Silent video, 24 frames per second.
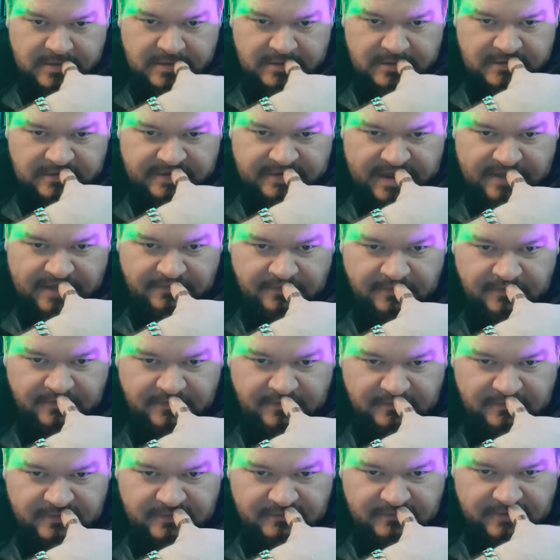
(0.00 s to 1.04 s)

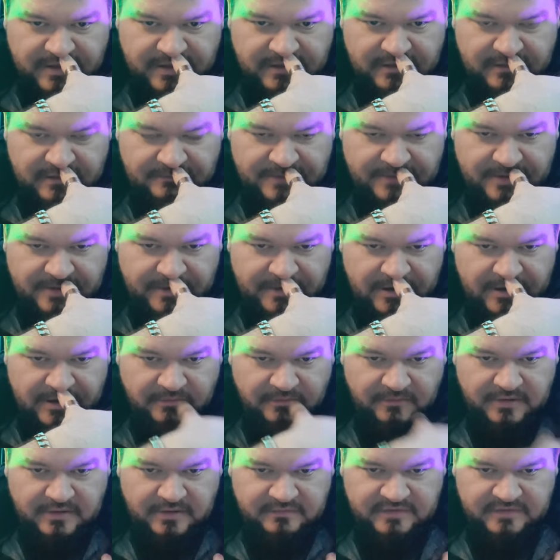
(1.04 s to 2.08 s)
Paranormal
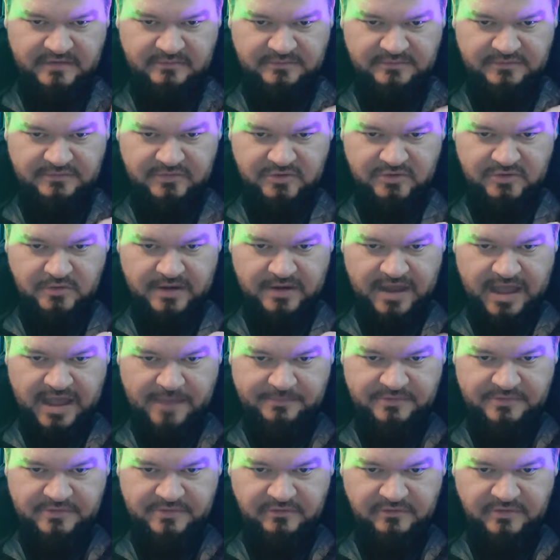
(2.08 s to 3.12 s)
Round Table, do you know what
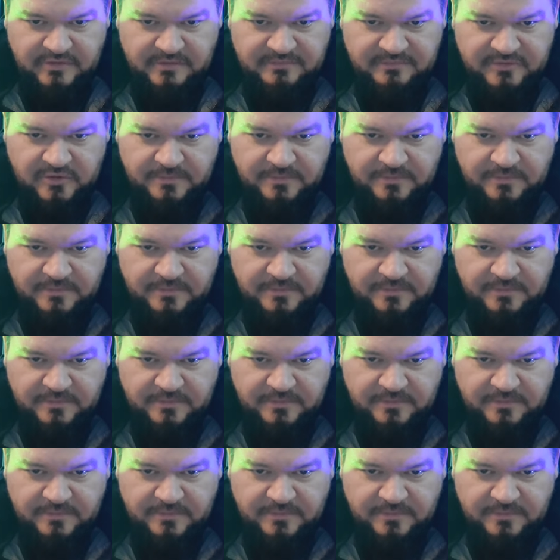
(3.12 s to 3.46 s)
happened to crypto